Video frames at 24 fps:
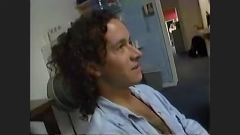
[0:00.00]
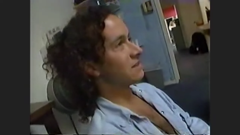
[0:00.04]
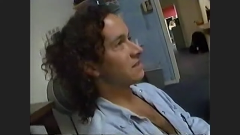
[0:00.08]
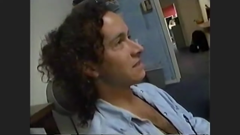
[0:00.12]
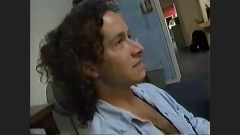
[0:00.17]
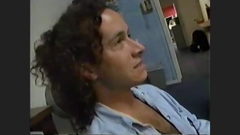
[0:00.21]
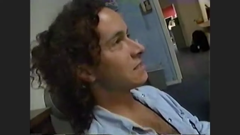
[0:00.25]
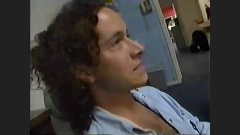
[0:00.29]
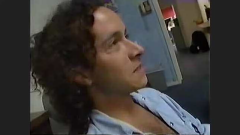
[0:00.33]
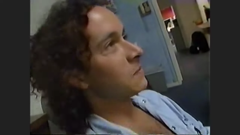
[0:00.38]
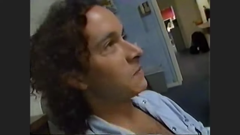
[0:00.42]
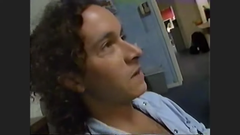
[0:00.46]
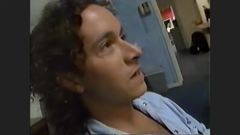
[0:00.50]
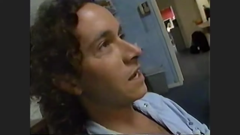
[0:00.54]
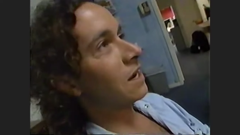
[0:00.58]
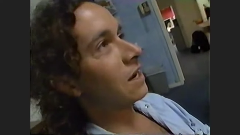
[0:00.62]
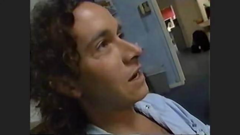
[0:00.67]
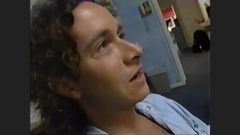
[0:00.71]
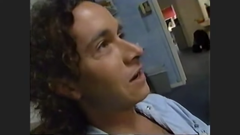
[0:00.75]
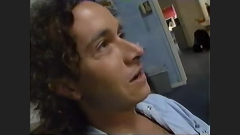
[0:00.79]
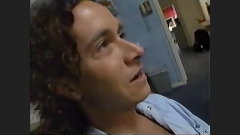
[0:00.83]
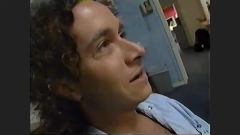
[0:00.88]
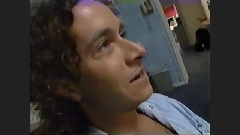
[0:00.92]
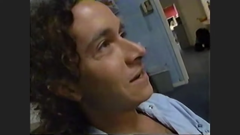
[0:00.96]
It doesn't
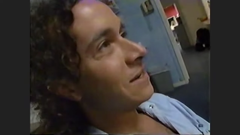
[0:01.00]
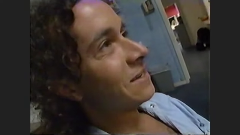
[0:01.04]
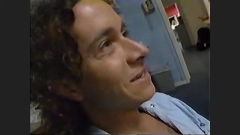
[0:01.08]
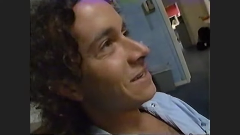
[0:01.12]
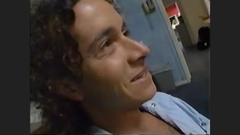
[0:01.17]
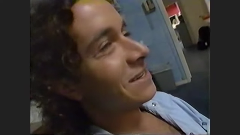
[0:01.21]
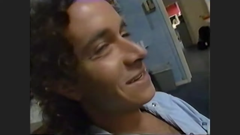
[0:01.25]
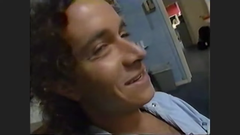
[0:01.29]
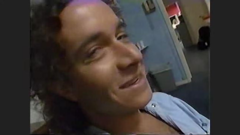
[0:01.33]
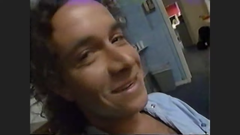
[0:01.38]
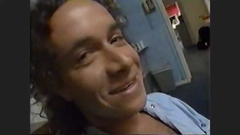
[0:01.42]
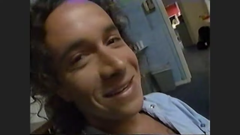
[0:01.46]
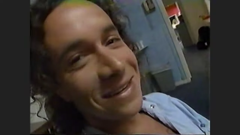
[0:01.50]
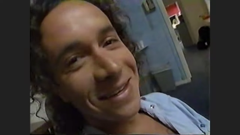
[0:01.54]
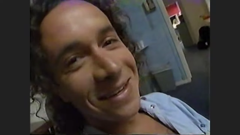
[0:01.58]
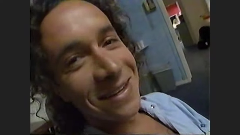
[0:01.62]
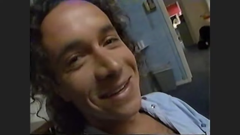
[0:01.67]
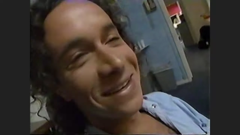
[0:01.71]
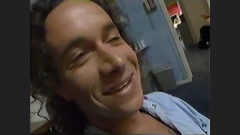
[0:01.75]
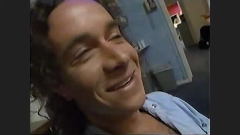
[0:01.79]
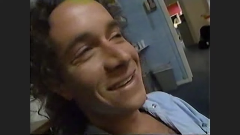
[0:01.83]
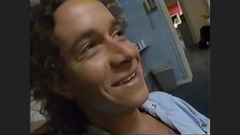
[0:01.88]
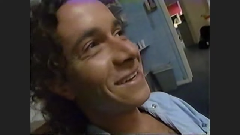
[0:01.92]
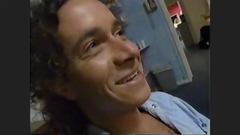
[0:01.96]
matter. Mm, okay.
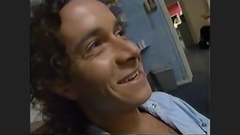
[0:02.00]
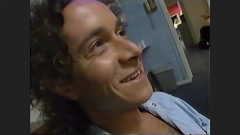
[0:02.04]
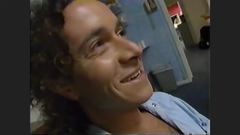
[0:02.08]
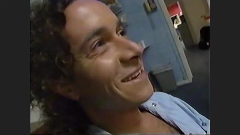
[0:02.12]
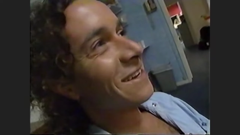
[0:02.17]
Mm. okay.